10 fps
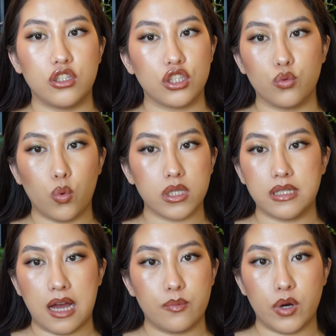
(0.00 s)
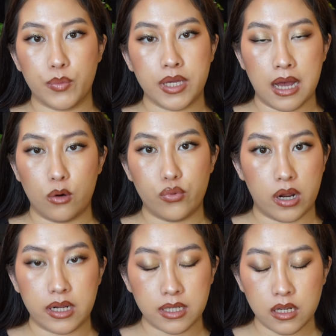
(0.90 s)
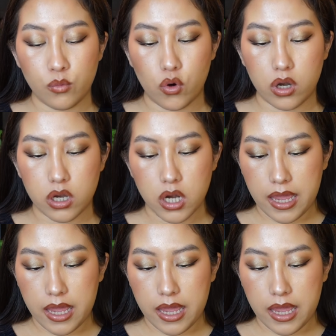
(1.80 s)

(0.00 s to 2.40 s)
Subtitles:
just was not pumping out product anymore.